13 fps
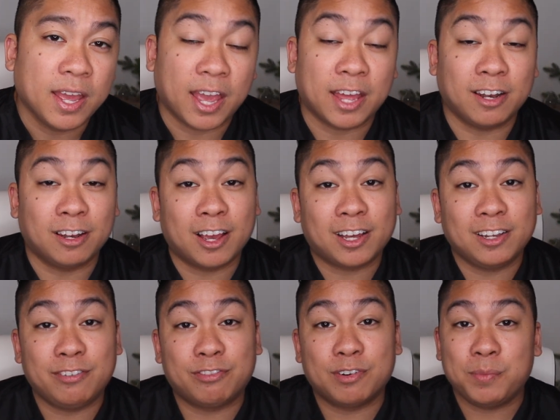And
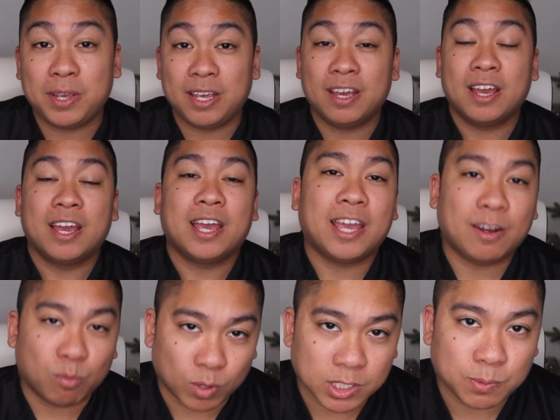luckily for me,
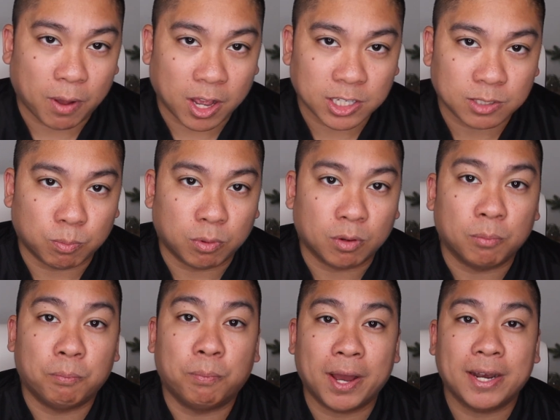it was
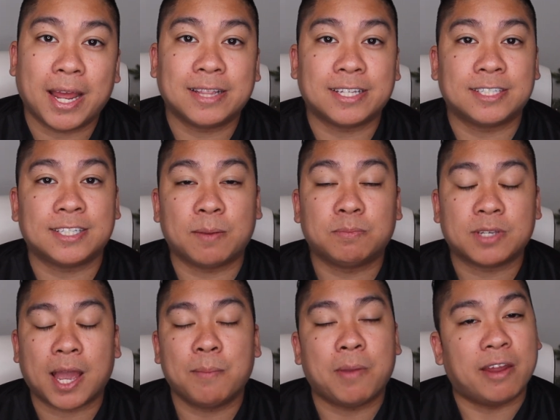possible. But at the same
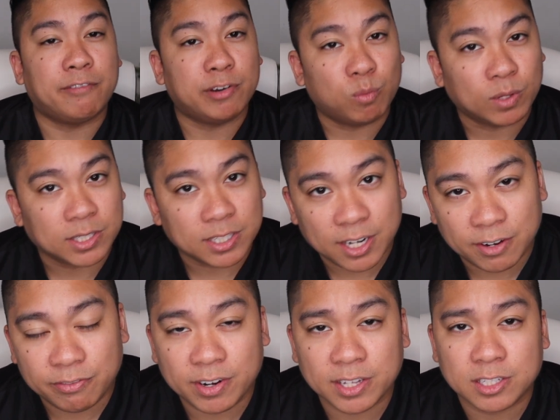time, everyone's
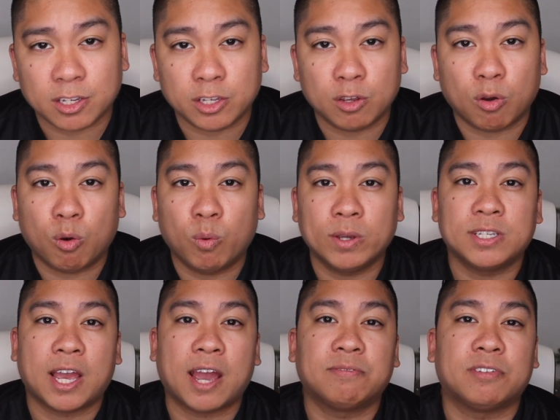different, so you
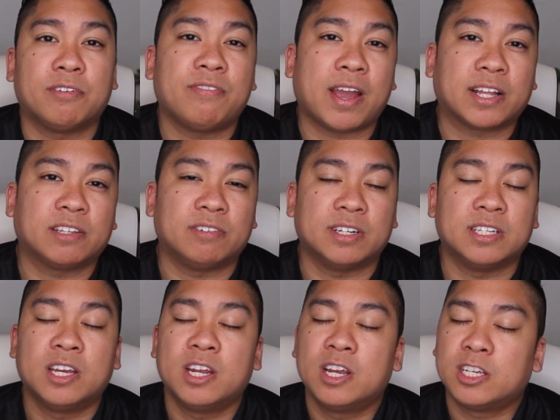always have to factor
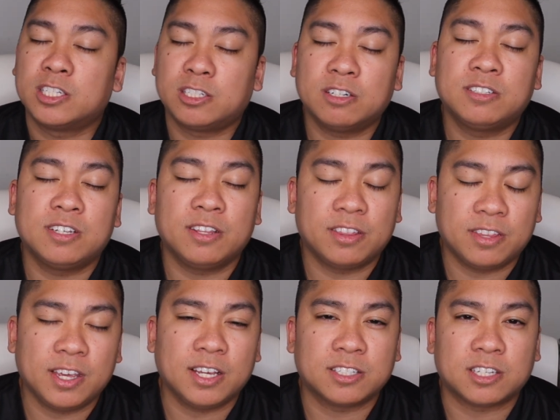in certain
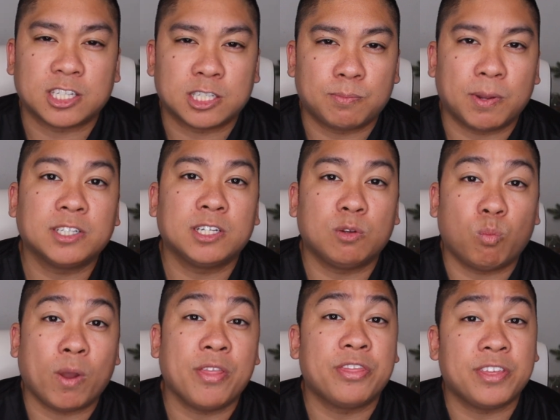things, especially
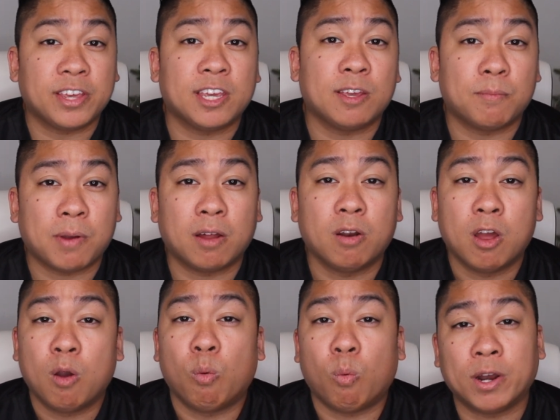when thinking about
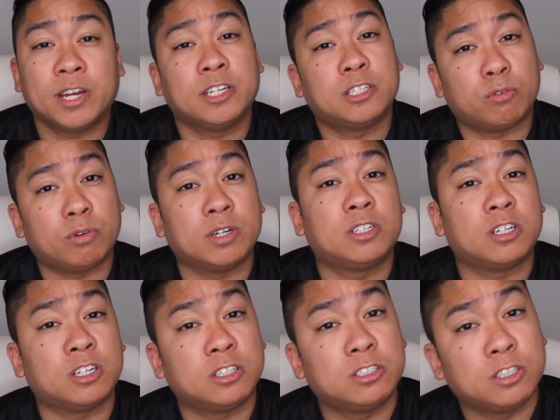wanting to
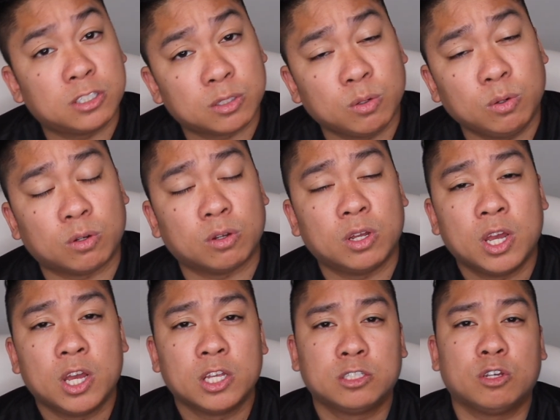return to school.
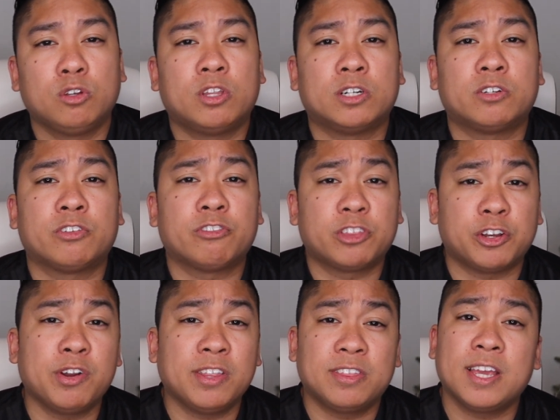So there's
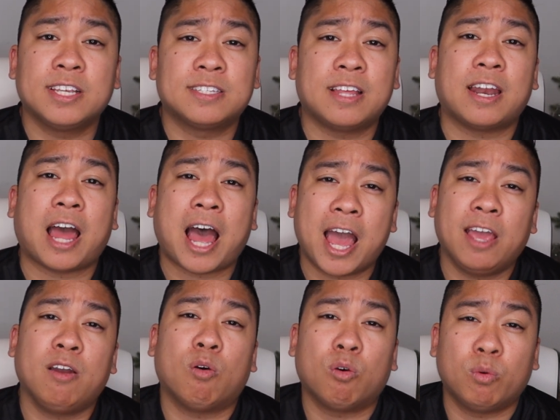3 things that
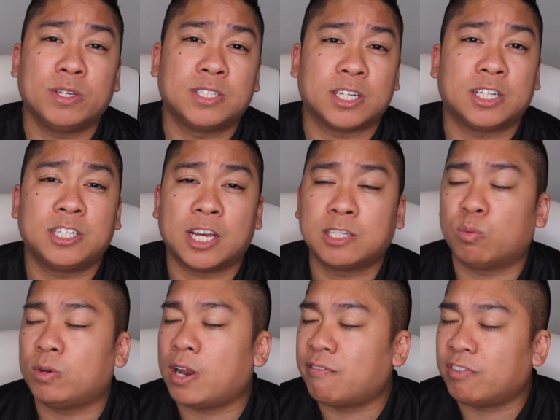I always suggest
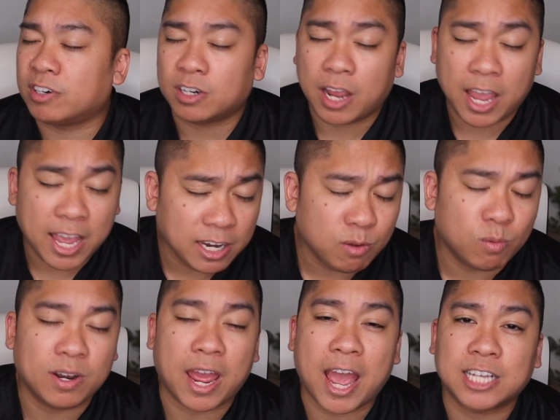whenever
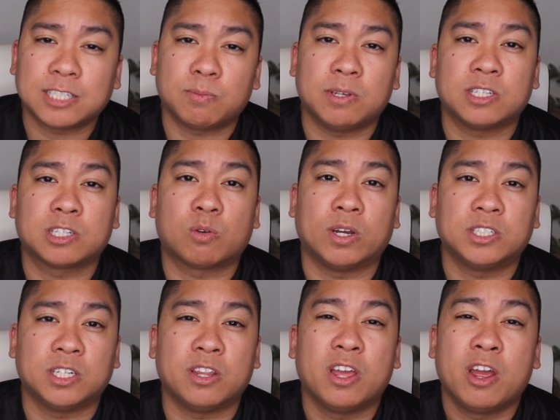anyone asks me this
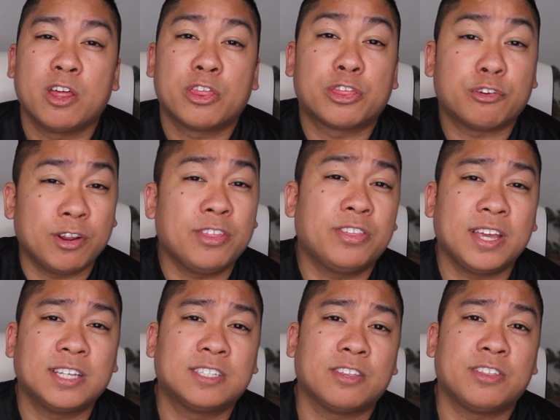question. 3
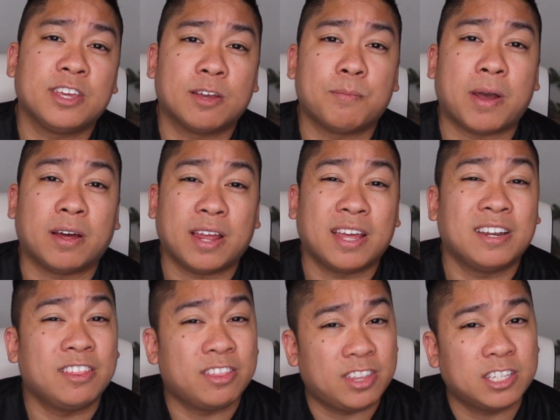things to think about, and
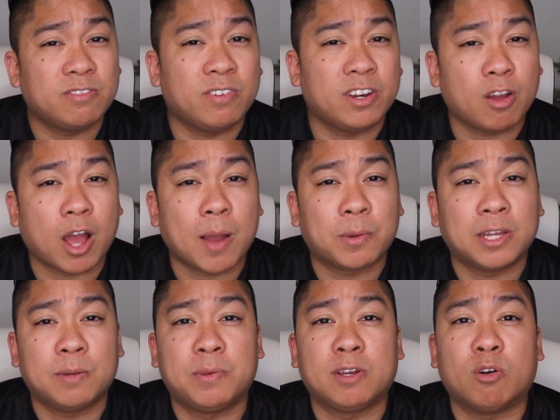in this video I'm
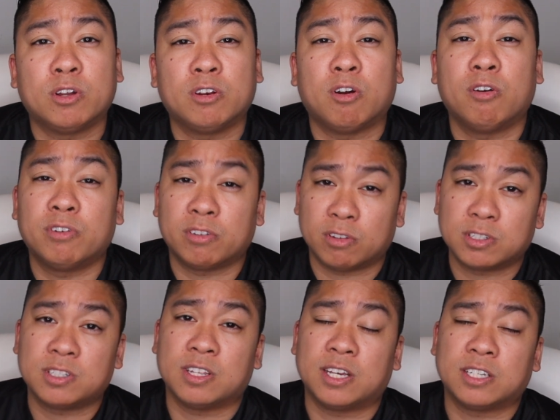going to be going over
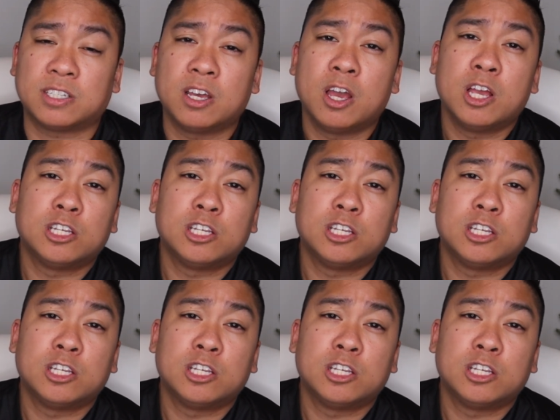those things.